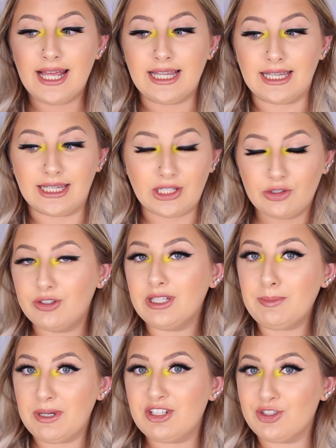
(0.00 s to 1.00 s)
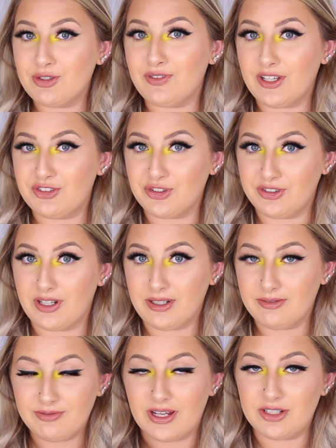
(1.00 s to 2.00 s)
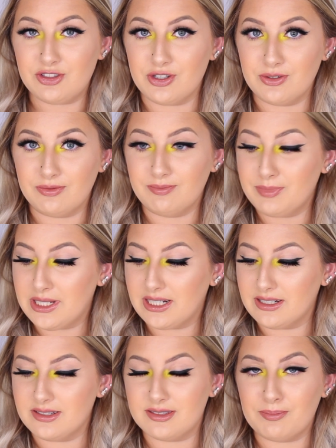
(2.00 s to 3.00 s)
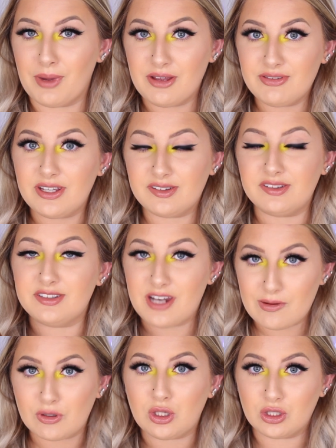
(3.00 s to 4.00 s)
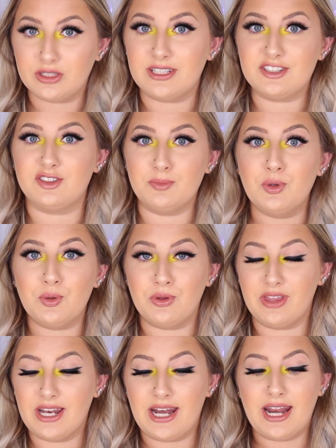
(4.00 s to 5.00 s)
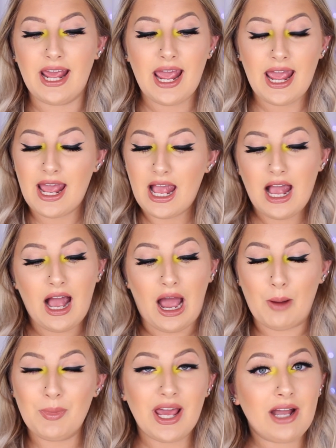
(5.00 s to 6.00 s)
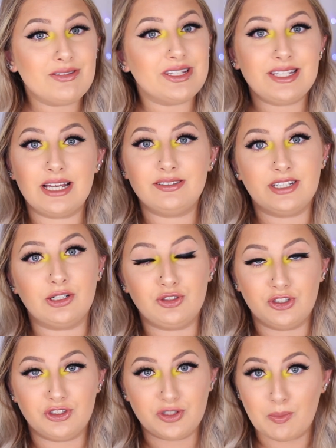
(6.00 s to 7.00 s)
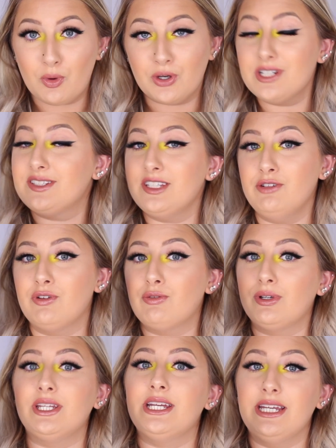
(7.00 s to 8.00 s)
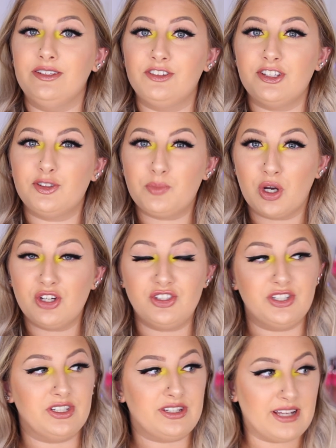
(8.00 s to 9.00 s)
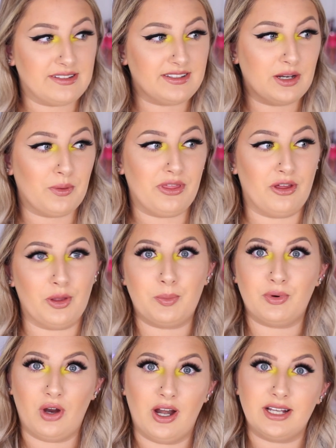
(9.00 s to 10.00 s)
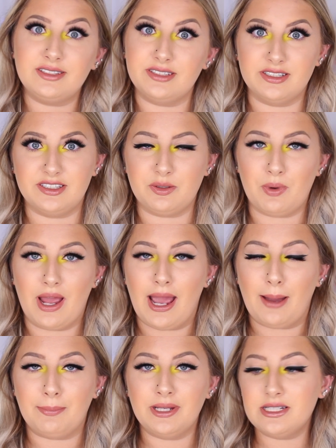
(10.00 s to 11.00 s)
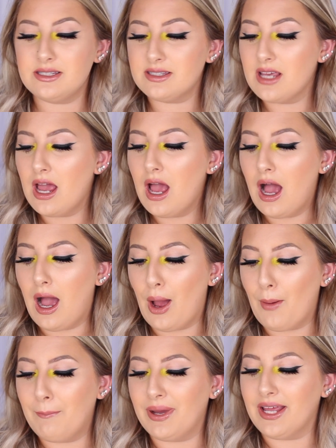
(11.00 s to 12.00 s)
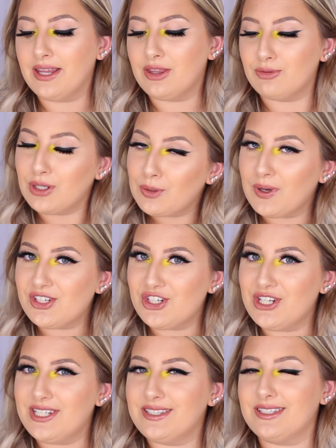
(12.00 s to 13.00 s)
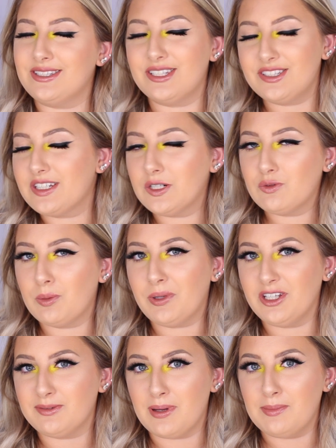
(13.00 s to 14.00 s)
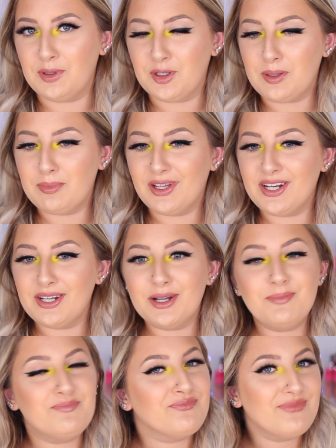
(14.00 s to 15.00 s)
literally makes your face look like Facetune, because my face has never looked this smooth, and I'm gonna have to test it out some more to see if it really is this brush, and to test it out with other products and see what happens. But the real question is this gonna replace my beauty blender?